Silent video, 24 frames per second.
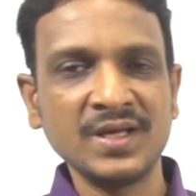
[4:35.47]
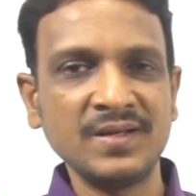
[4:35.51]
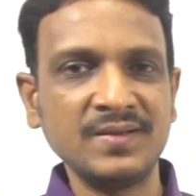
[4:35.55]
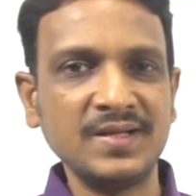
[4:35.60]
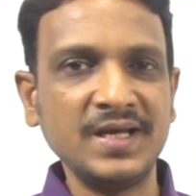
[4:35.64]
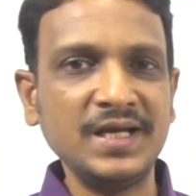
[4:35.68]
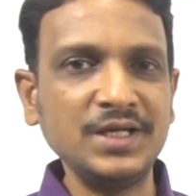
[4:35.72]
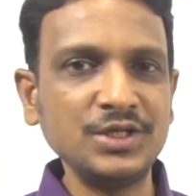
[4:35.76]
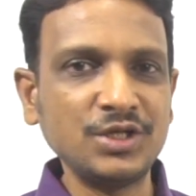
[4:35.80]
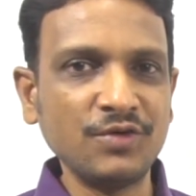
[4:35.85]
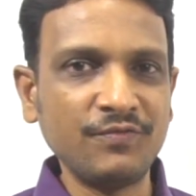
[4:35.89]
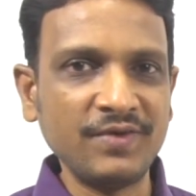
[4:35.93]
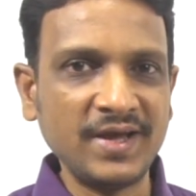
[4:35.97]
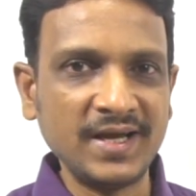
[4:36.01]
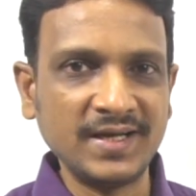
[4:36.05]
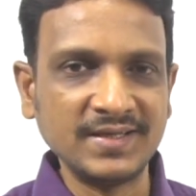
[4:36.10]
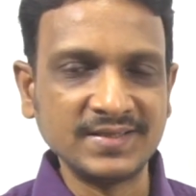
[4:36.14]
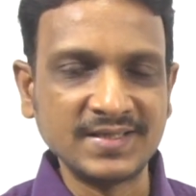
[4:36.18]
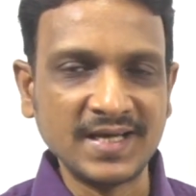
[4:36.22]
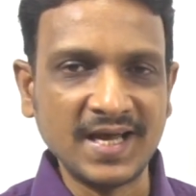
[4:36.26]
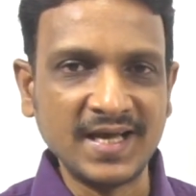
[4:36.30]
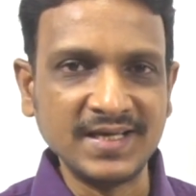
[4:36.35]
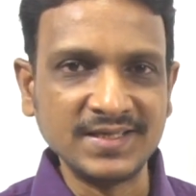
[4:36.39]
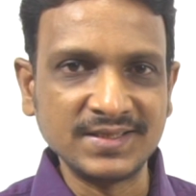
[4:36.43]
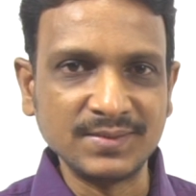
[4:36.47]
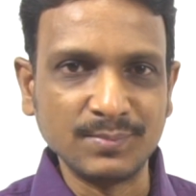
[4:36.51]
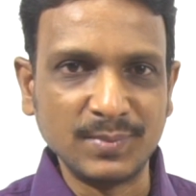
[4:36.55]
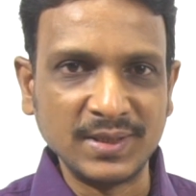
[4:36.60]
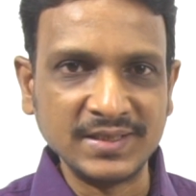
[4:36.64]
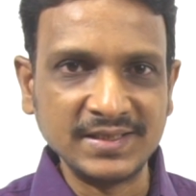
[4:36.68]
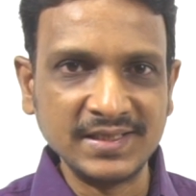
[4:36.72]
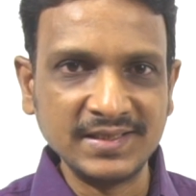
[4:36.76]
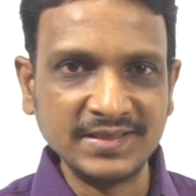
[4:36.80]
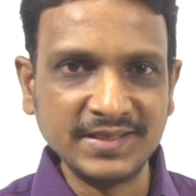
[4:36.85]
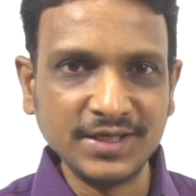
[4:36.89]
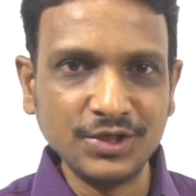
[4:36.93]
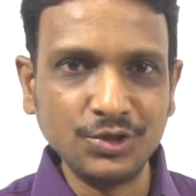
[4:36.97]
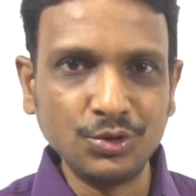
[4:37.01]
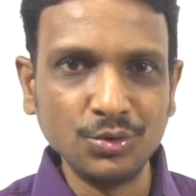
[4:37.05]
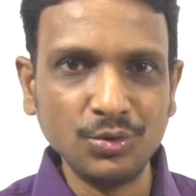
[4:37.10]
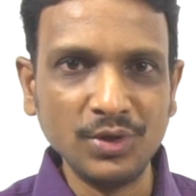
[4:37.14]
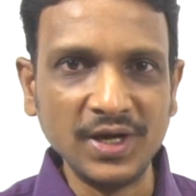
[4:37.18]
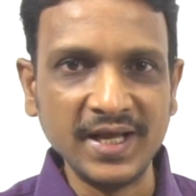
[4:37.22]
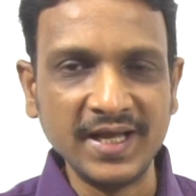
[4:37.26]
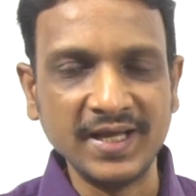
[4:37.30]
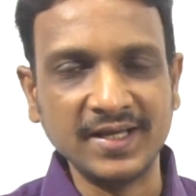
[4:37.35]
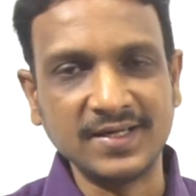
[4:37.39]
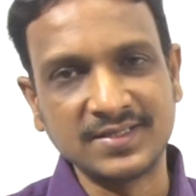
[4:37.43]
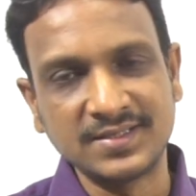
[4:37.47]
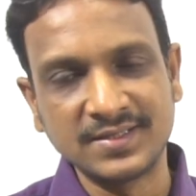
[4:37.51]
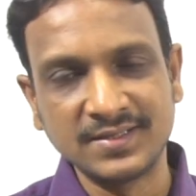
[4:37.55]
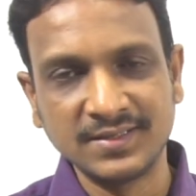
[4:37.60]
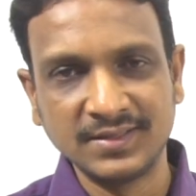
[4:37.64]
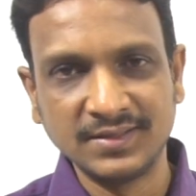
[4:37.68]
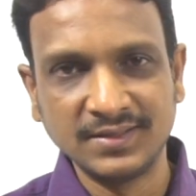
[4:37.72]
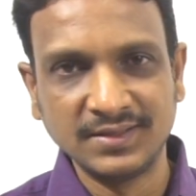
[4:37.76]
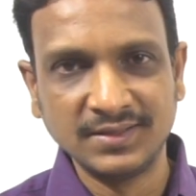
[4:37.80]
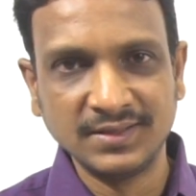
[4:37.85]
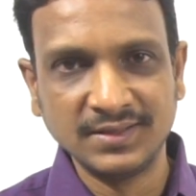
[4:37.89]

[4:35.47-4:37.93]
The esophagus has muscles in two layers.